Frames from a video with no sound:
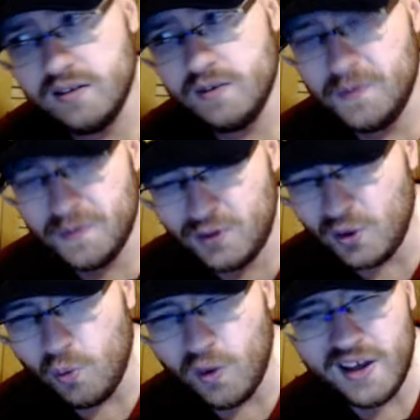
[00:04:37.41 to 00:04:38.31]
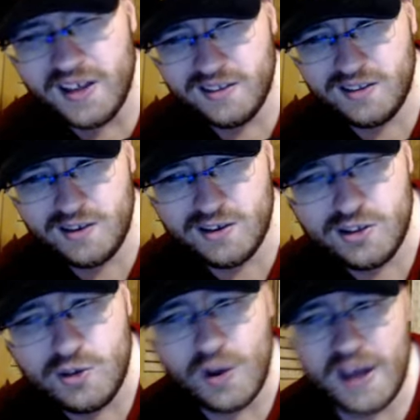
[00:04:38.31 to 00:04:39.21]
So what? You,
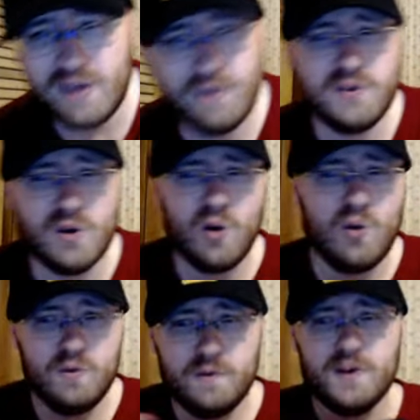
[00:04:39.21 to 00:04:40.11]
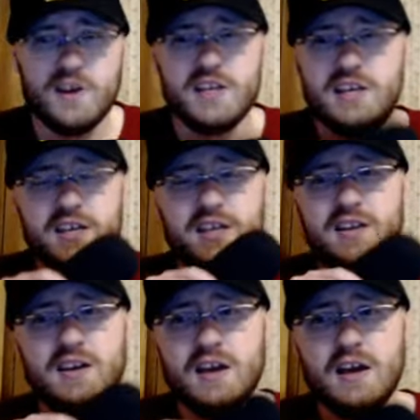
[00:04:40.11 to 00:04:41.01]
you have your own fucking
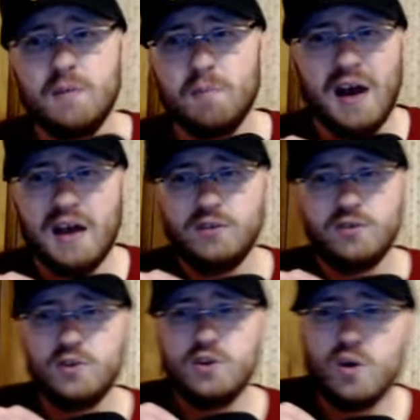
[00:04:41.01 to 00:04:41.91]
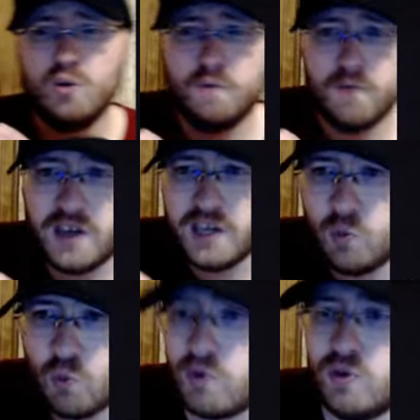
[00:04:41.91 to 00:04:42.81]
monster, your own fucking
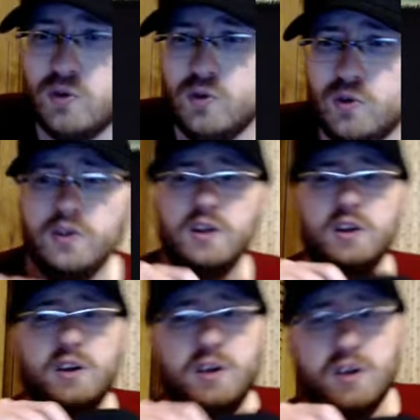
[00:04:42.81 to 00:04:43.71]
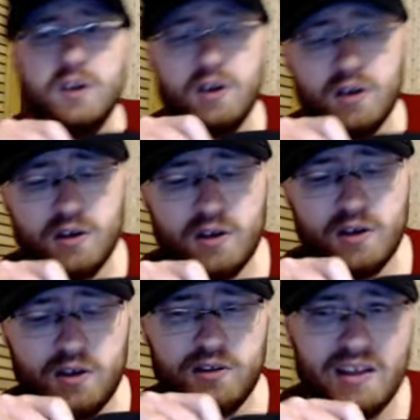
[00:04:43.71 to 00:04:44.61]
world.
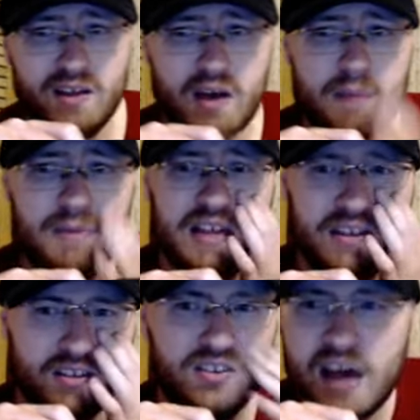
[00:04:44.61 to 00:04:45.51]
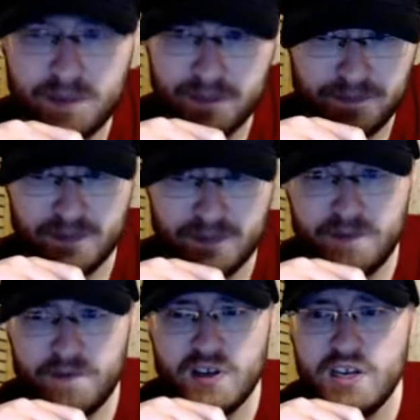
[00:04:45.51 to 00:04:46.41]
That, I mean, that doesn't stop
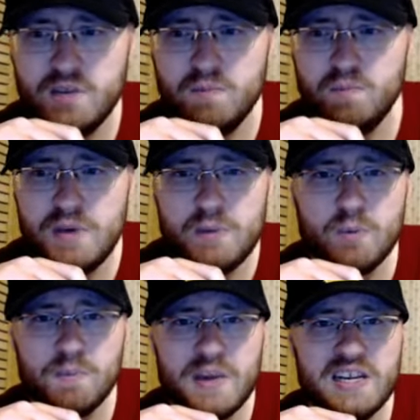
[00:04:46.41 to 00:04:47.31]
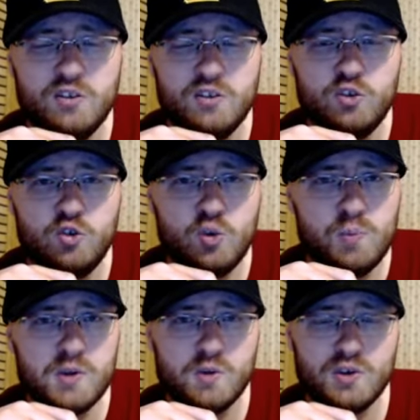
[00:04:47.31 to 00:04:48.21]
fucking
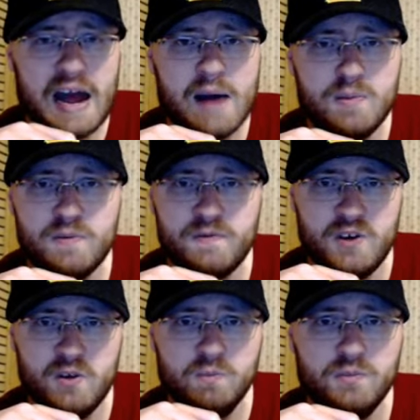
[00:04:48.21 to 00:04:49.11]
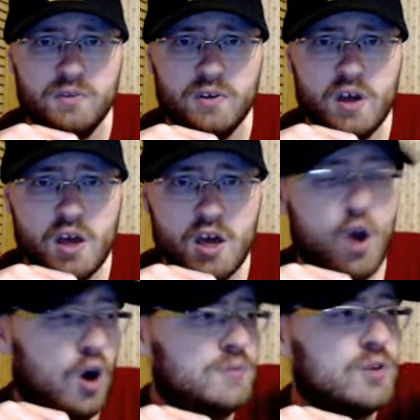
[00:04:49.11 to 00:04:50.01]
comic book films.
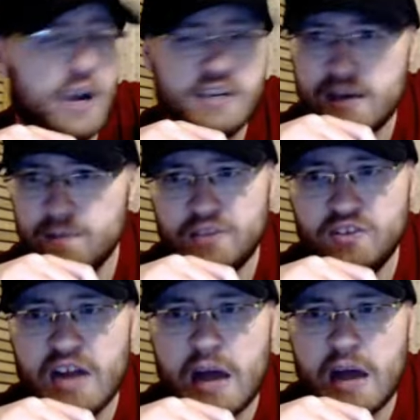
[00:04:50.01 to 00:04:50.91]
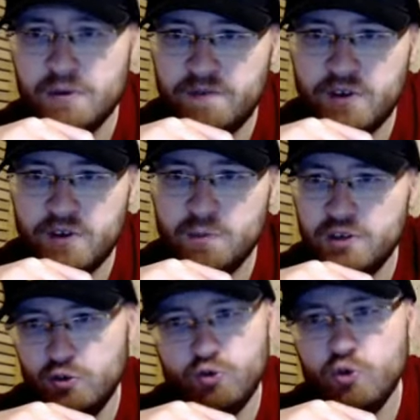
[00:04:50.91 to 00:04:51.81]
It's comic book film because
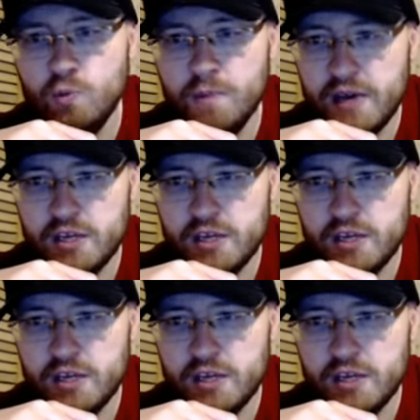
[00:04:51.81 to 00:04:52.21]
there's too many.